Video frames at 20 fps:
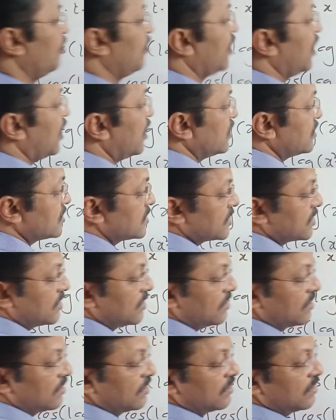part
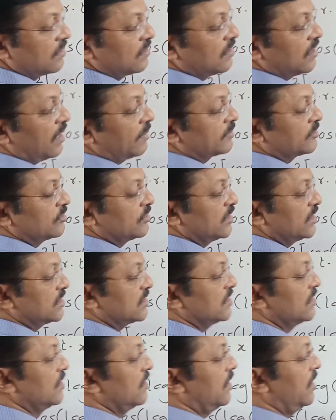up to this,